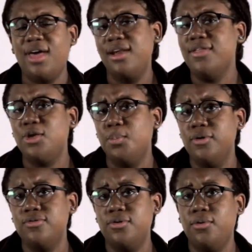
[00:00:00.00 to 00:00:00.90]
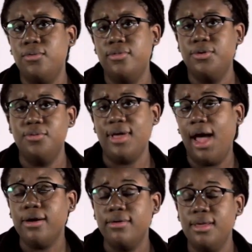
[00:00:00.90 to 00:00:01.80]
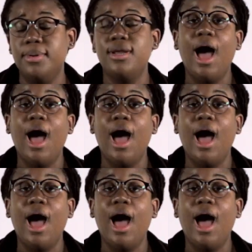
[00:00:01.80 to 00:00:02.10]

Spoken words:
It's kind of like your personal little diary,